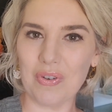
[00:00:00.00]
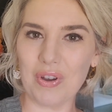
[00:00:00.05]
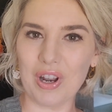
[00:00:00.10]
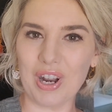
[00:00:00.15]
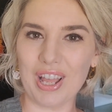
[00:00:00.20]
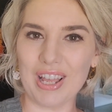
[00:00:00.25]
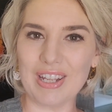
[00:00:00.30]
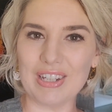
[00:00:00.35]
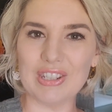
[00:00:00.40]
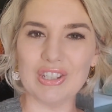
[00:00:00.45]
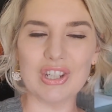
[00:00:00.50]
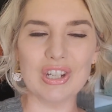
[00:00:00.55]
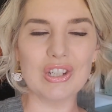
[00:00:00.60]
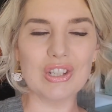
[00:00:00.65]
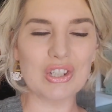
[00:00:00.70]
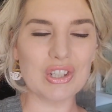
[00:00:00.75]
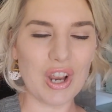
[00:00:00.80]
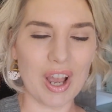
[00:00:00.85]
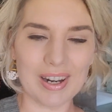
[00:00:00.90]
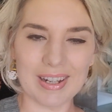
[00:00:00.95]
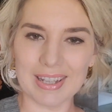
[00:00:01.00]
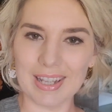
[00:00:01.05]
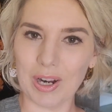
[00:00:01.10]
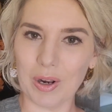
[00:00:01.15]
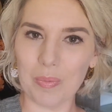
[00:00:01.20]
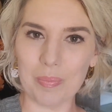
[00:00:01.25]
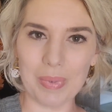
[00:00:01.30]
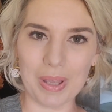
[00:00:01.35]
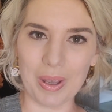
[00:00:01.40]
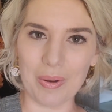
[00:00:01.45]
footage, shot a
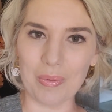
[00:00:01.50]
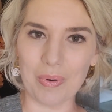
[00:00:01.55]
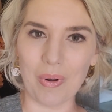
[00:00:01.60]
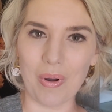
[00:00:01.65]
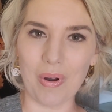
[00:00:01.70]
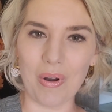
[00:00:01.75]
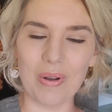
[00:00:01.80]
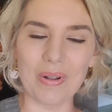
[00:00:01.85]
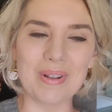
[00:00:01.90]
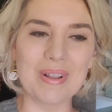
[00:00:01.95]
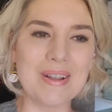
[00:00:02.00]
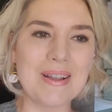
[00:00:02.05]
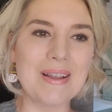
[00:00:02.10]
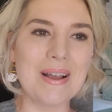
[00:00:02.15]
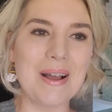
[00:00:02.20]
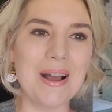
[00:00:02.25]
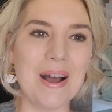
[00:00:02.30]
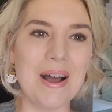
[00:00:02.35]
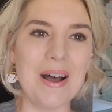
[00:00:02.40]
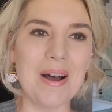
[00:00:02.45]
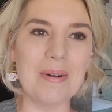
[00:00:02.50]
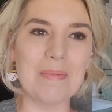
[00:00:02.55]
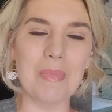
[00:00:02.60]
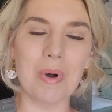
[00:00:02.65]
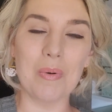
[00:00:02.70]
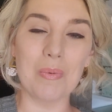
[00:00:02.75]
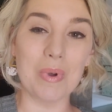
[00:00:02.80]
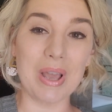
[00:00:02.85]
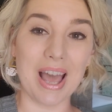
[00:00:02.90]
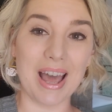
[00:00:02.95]
little B-roll,
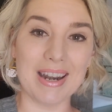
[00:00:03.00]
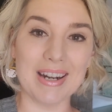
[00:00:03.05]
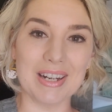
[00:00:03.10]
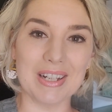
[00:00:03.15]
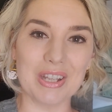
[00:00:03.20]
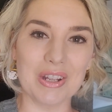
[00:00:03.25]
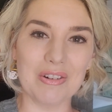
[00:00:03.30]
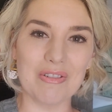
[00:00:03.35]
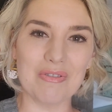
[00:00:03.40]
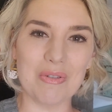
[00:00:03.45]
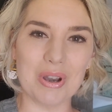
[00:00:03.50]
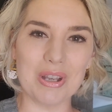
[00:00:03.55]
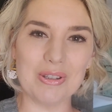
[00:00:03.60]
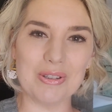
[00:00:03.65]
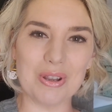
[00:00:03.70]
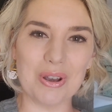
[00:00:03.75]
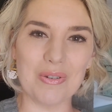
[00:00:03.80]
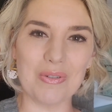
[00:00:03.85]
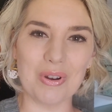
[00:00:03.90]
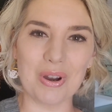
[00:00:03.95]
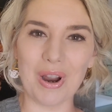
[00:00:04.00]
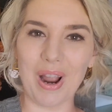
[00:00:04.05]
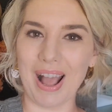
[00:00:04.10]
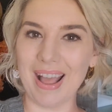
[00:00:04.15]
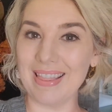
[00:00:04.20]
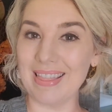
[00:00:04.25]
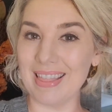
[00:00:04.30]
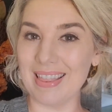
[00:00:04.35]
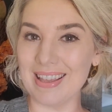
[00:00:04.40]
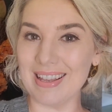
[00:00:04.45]
um, we added a little voiceover,
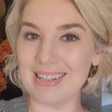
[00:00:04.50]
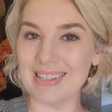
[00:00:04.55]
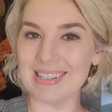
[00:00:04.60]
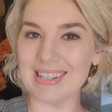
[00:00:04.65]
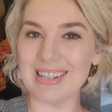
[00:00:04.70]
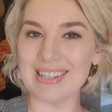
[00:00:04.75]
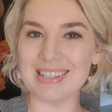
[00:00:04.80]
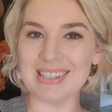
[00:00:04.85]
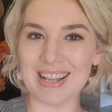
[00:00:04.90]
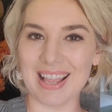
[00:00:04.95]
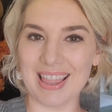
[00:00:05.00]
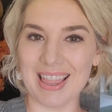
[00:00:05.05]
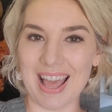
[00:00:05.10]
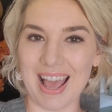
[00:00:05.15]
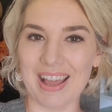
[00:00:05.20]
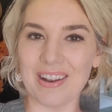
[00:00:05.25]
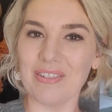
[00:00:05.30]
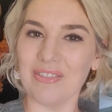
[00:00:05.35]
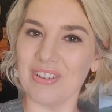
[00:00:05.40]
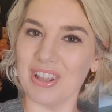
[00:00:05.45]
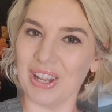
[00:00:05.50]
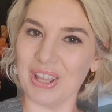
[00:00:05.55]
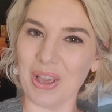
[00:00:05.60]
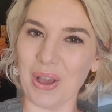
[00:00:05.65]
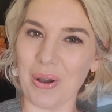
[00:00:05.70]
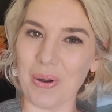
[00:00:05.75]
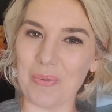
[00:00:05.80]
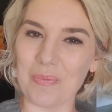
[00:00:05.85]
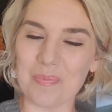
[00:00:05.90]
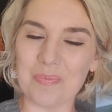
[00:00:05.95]
and this is that
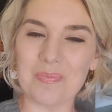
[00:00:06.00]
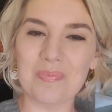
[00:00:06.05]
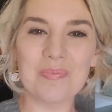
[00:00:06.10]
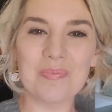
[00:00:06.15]
video.